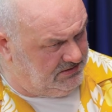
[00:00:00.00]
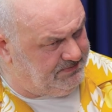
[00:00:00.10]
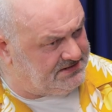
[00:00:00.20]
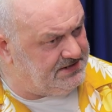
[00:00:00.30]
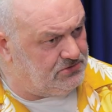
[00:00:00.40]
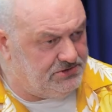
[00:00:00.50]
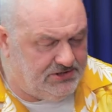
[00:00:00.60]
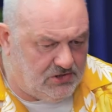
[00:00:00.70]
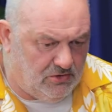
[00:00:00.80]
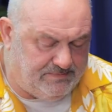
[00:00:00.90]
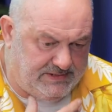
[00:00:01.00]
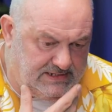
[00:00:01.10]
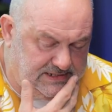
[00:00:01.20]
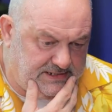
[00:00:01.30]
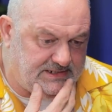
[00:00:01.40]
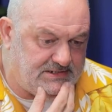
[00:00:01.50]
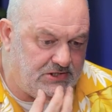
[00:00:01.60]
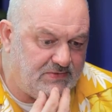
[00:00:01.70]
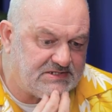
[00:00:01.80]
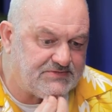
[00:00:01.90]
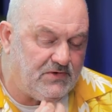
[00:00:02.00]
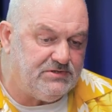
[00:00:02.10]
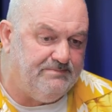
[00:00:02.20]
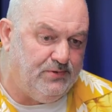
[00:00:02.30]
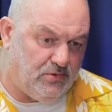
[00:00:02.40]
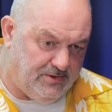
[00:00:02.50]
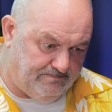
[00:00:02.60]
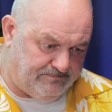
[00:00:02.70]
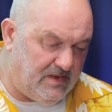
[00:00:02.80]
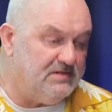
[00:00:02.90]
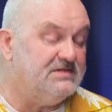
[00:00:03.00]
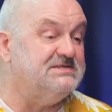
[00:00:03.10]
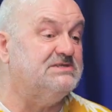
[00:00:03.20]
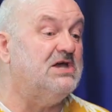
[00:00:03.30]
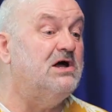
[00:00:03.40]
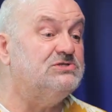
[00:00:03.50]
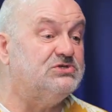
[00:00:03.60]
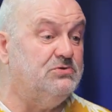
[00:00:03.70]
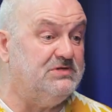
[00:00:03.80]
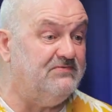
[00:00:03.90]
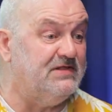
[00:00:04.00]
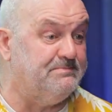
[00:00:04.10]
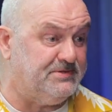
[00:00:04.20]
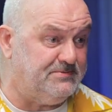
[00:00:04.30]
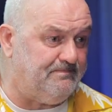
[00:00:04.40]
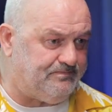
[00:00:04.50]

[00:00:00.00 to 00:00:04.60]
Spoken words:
a big technology company in the US, wrote a book. It says, Ask Your Developer.